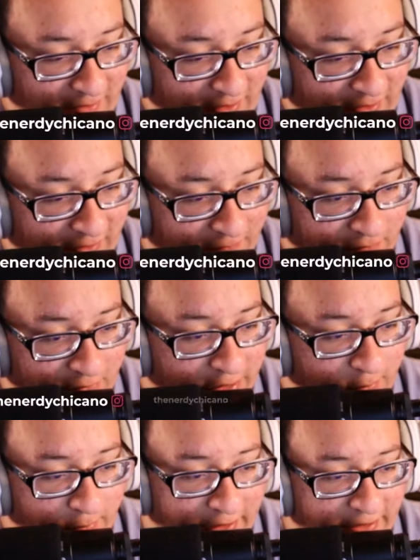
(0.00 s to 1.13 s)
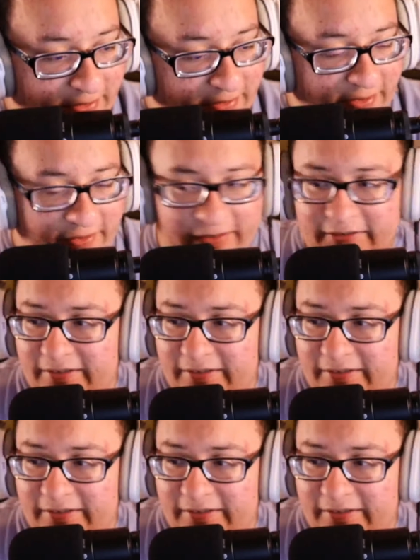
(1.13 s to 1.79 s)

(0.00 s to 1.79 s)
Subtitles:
Every weekday,